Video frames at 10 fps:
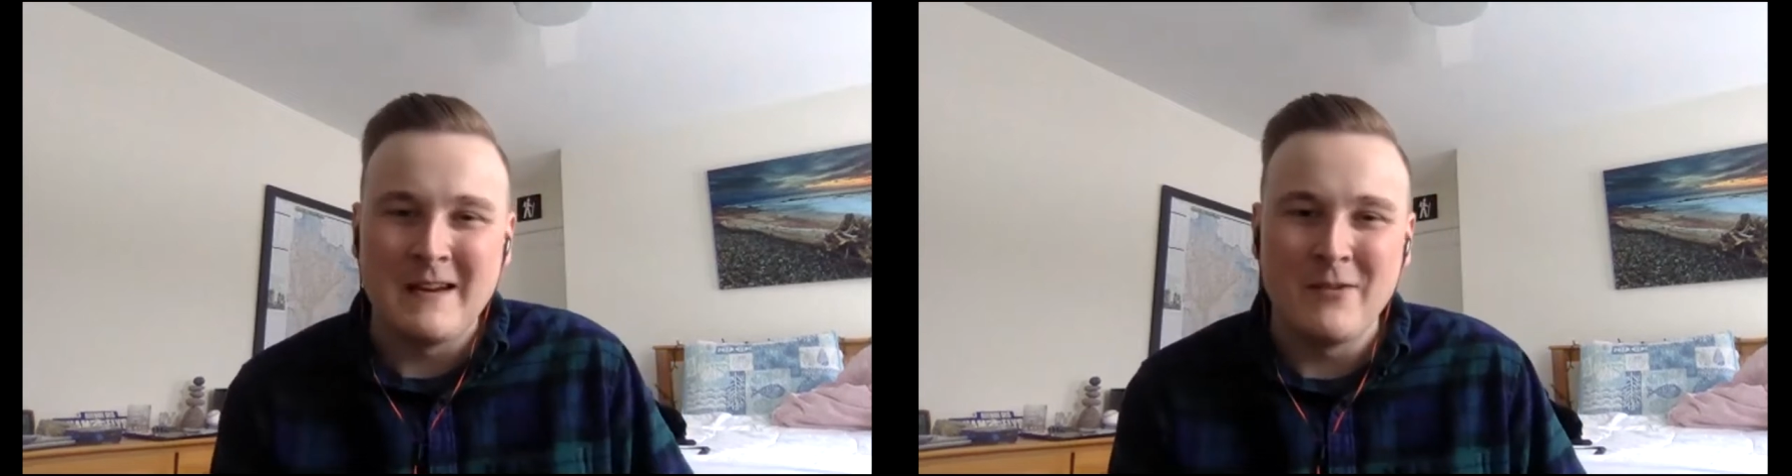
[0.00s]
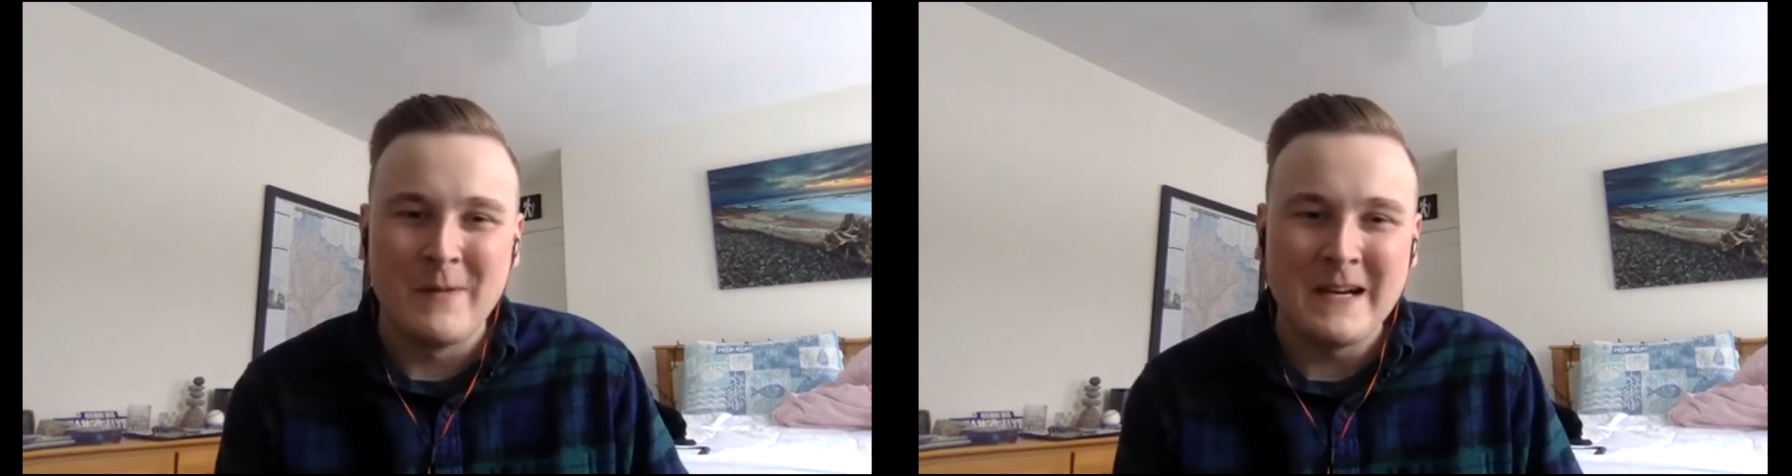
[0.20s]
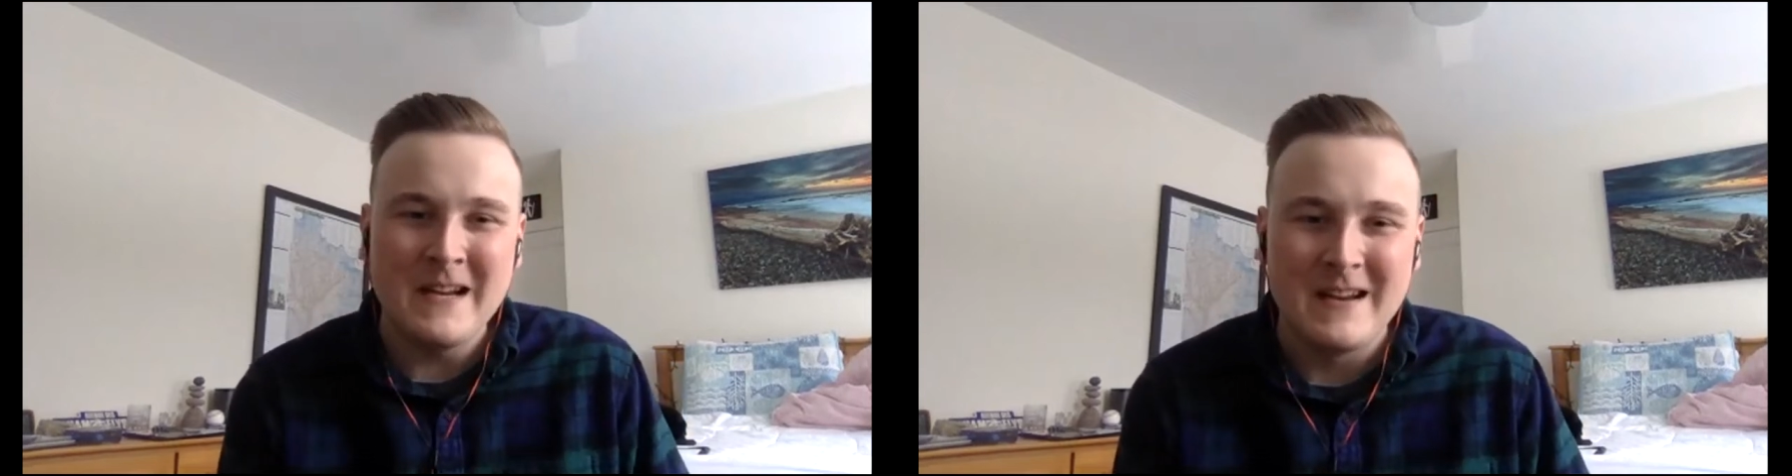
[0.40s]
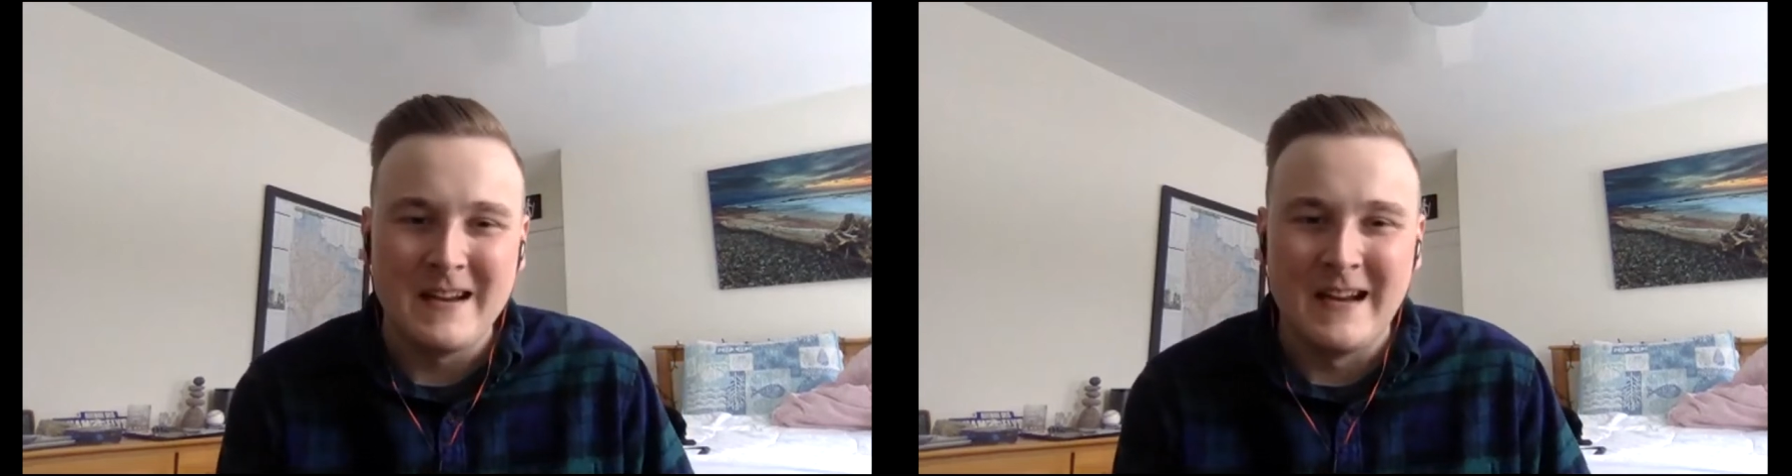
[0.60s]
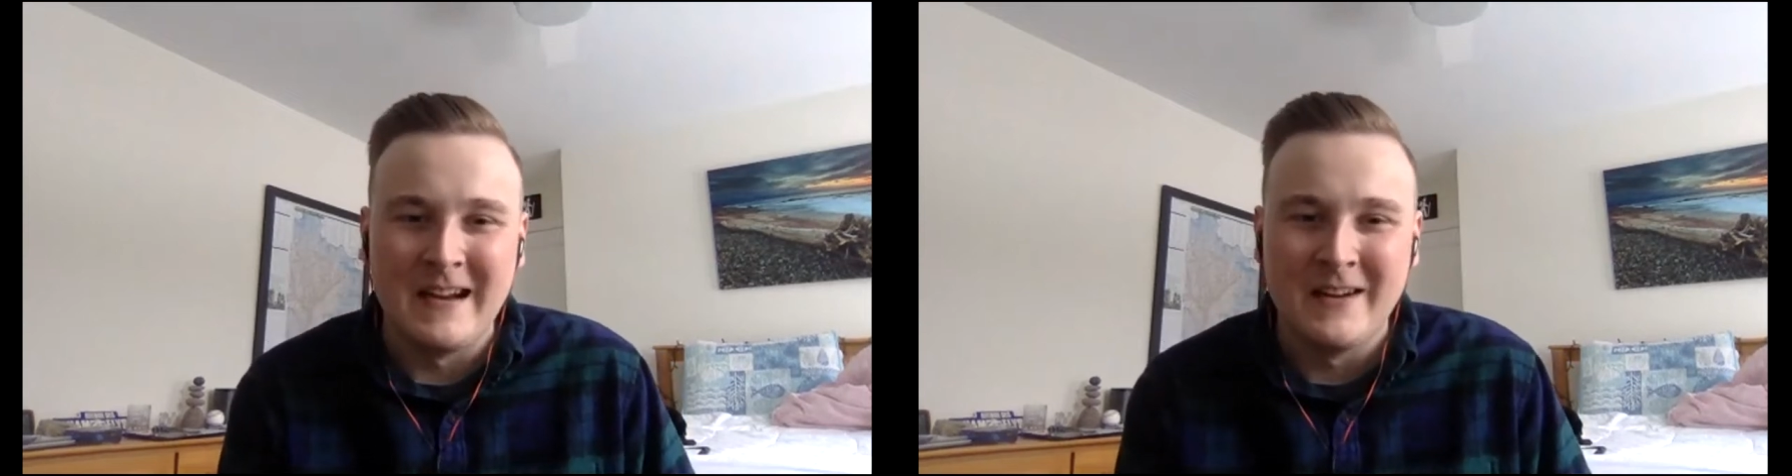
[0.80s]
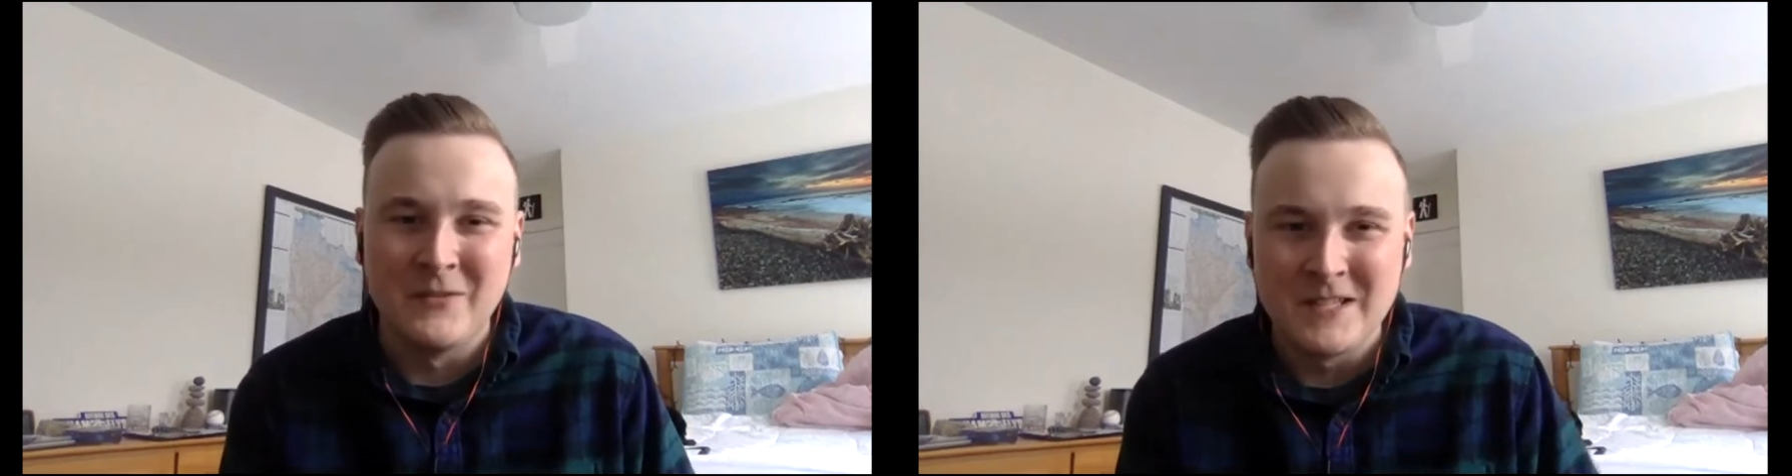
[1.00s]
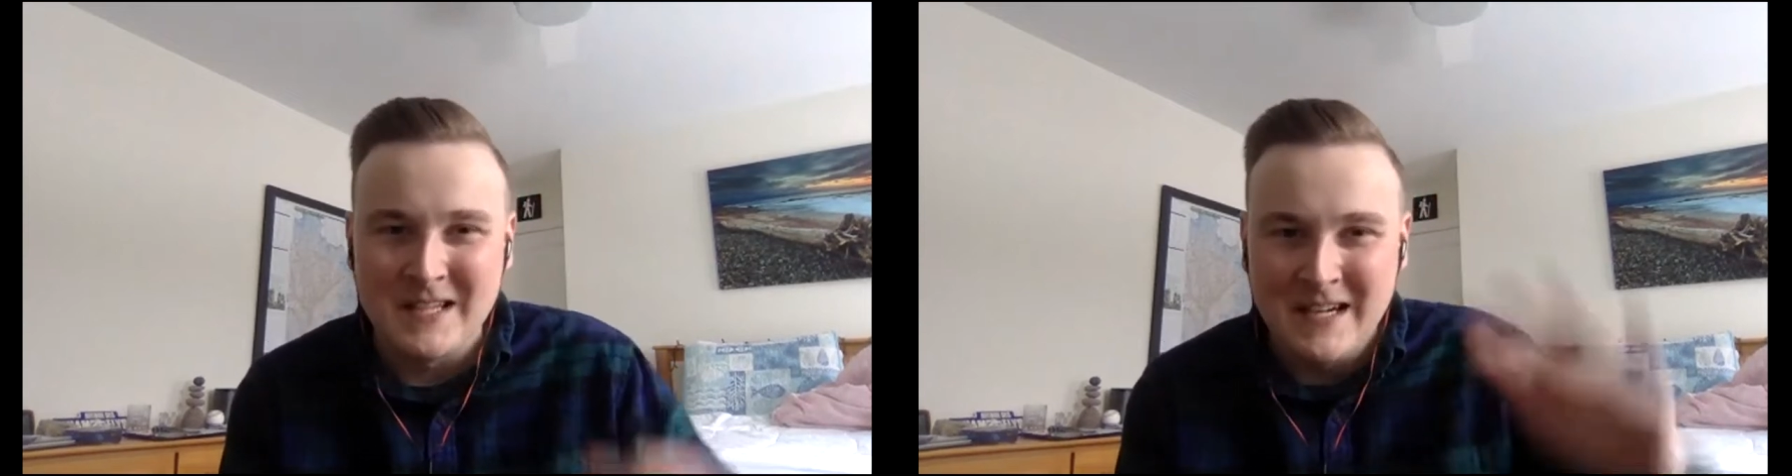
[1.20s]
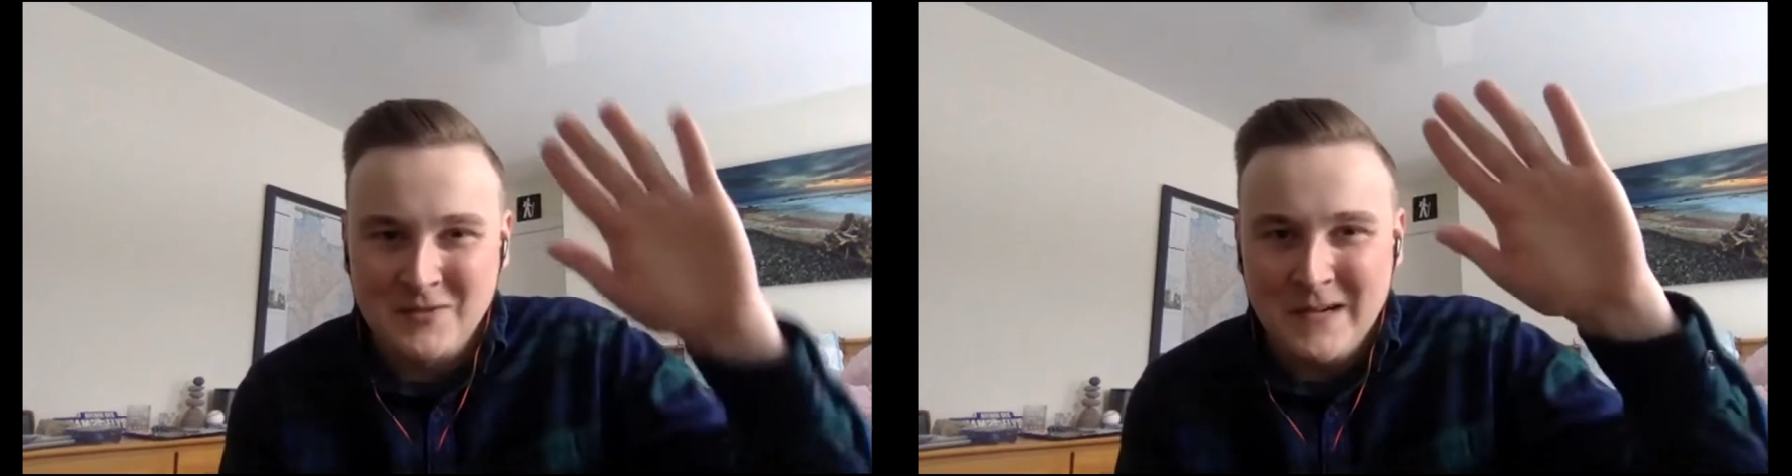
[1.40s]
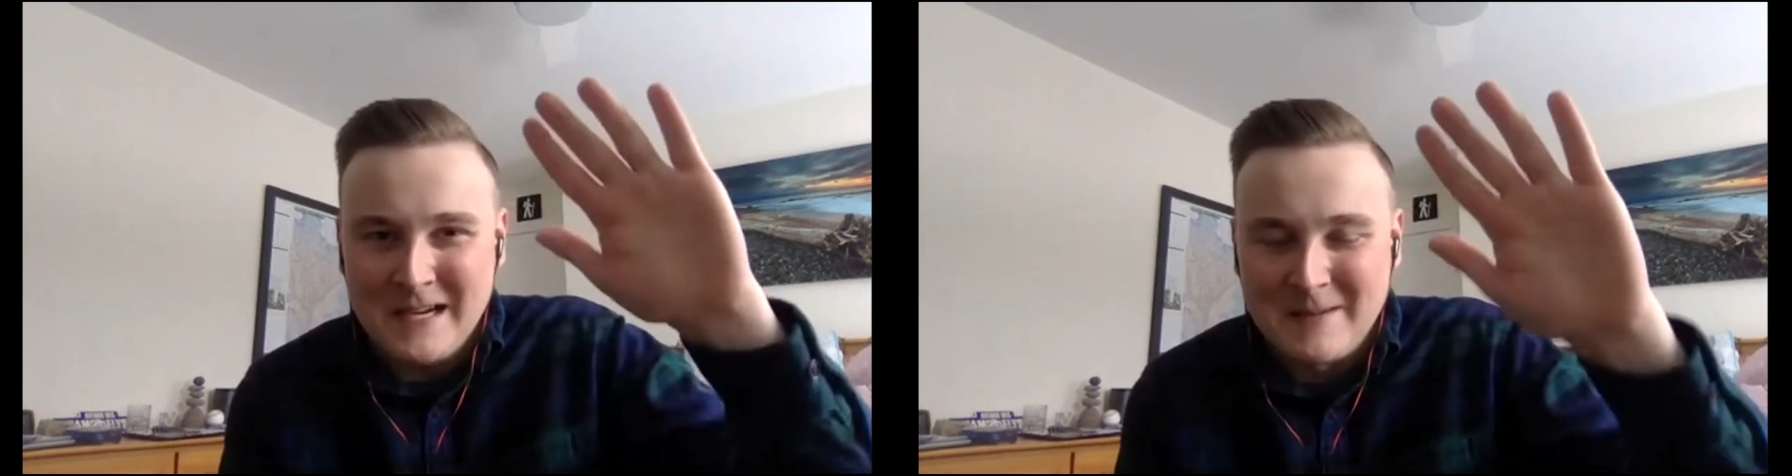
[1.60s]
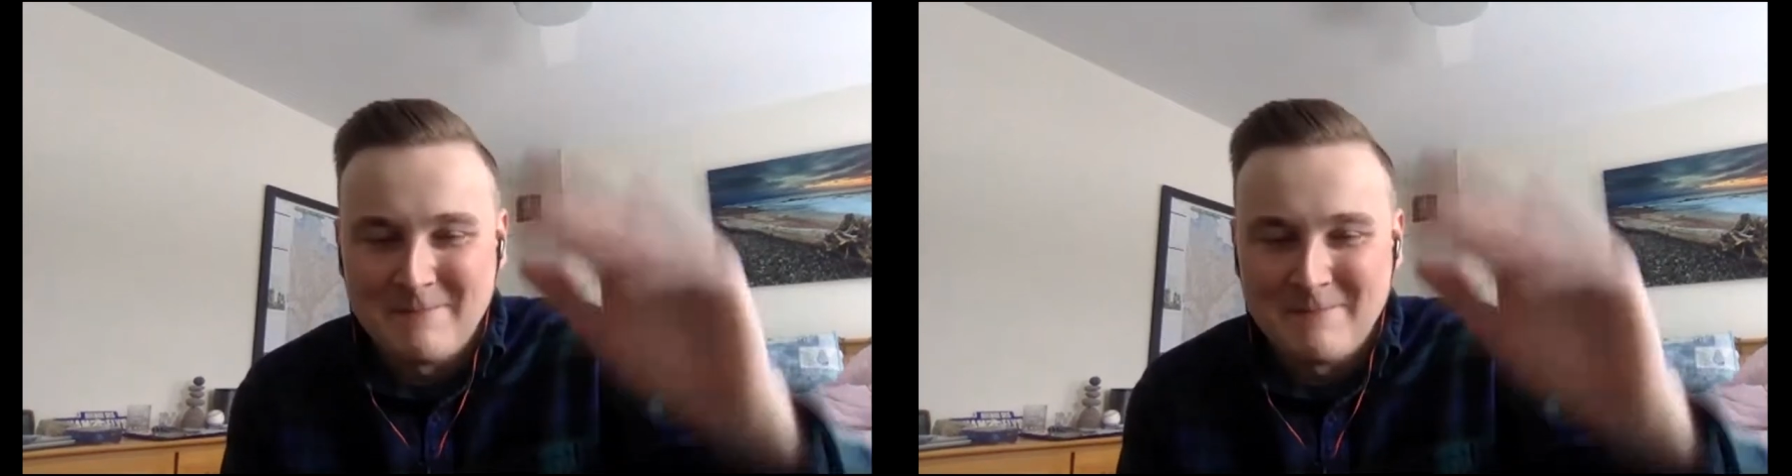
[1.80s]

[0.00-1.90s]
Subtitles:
everybody, and we'll see you next week.